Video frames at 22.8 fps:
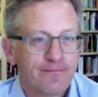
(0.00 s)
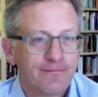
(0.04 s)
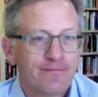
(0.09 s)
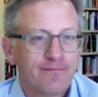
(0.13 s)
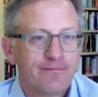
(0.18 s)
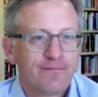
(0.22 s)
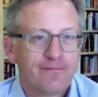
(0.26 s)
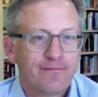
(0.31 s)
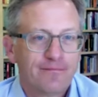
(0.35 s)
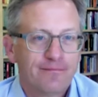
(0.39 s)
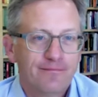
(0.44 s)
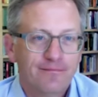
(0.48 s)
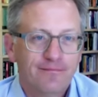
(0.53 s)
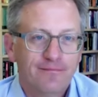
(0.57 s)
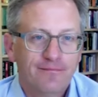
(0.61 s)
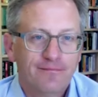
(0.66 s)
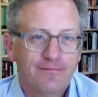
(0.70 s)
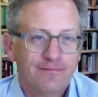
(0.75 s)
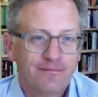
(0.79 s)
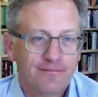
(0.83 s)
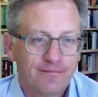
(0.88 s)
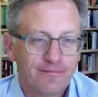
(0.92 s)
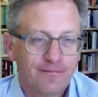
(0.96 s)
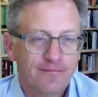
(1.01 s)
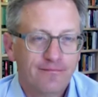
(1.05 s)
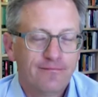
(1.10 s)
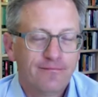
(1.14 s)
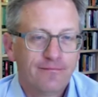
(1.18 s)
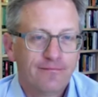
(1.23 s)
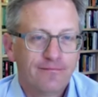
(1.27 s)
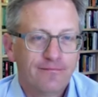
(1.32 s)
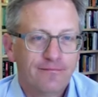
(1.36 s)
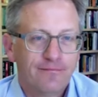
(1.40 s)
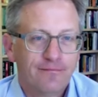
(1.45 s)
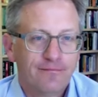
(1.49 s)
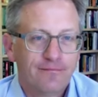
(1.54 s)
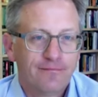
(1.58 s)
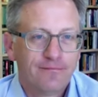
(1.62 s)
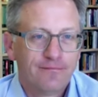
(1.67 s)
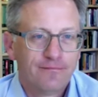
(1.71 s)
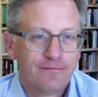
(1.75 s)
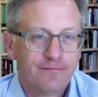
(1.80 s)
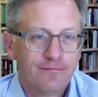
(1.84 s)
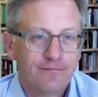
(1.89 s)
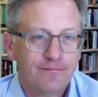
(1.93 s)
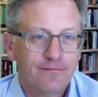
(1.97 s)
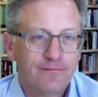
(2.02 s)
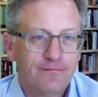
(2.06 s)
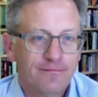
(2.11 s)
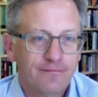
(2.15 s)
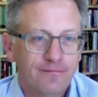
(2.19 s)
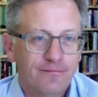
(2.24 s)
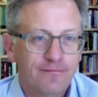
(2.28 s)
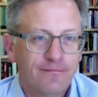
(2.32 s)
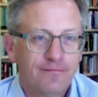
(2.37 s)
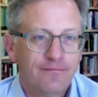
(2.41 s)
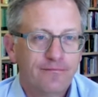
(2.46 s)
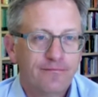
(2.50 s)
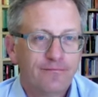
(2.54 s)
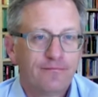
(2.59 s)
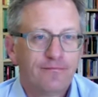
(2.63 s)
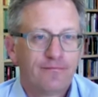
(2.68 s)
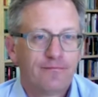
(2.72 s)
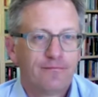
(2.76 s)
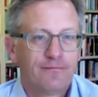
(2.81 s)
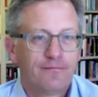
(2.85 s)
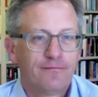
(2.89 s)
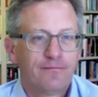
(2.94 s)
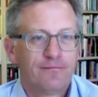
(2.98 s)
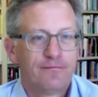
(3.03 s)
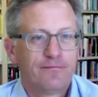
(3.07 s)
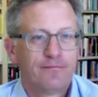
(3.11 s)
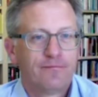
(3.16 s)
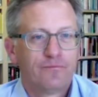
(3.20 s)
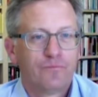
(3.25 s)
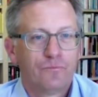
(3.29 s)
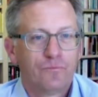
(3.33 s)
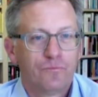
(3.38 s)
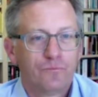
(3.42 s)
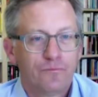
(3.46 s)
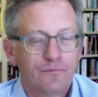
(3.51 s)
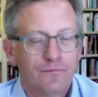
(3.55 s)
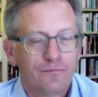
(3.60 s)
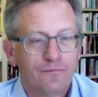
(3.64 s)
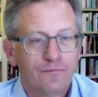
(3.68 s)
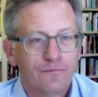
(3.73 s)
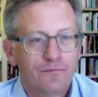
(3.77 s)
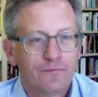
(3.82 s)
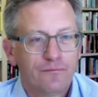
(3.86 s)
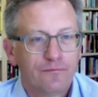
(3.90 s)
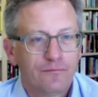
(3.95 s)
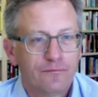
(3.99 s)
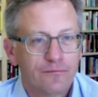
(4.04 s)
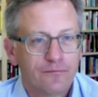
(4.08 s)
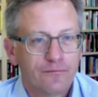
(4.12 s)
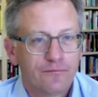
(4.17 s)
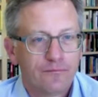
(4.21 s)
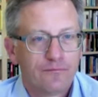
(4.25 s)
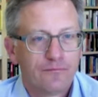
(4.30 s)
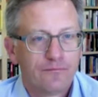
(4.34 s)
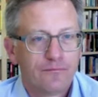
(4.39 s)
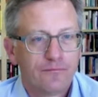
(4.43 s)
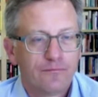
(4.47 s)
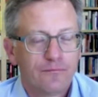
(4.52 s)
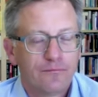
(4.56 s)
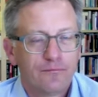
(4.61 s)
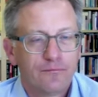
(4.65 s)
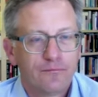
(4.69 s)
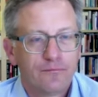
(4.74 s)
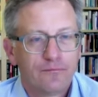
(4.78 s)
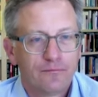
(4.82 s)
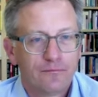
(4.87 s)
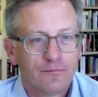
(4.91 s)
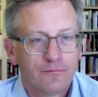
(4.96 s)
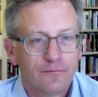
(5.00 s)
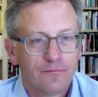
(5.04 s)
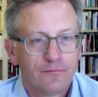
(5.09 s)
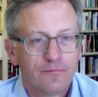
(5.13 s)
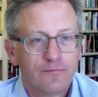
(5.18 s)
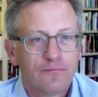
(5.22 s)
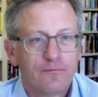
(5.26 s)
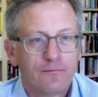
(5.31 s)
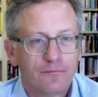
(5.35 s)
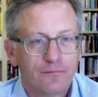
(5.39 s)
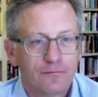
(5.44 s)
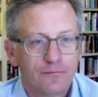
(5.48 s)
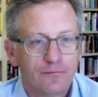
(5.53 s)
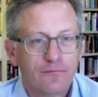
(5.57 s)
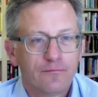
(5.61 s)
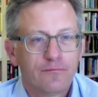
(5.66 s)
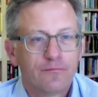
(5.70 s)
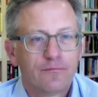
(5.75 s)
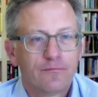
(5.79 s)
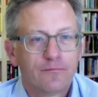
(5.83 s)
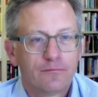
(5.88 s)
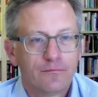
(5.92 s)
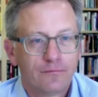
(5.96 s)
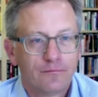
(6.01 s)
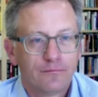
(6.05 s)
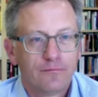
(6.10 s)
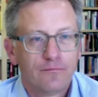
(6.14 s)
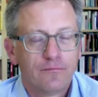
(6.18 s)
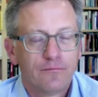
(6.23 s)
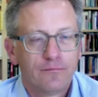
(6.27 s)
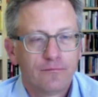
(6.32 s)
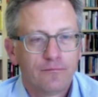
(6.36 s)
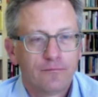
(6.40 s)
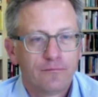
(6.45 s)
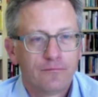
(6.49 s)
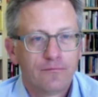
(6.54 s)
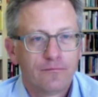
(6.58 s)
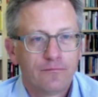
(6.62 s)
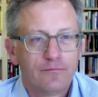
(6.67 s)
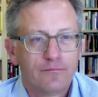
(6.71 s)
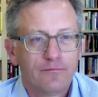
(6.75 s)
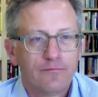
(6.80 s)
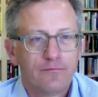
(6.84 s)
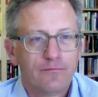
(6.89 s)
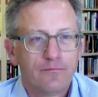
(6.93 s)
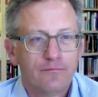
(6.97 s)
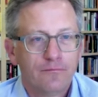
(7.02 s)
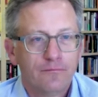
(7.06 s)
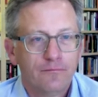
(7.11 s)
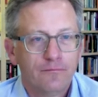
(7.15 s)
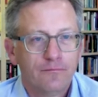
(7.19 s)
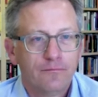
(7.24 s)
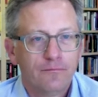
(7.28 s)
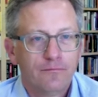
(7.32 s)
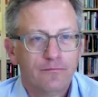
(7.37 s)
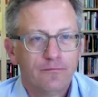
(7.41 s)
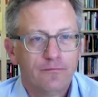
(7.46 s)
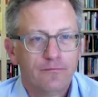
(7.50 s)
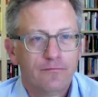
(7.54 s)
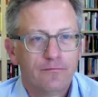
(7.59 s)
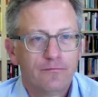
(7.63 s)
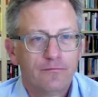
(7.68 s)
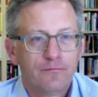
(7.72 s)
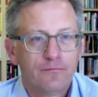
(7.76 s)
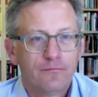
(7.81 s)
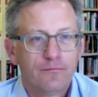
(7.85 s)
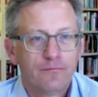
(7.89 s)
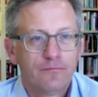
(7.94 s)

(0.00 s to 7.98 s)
[no speech]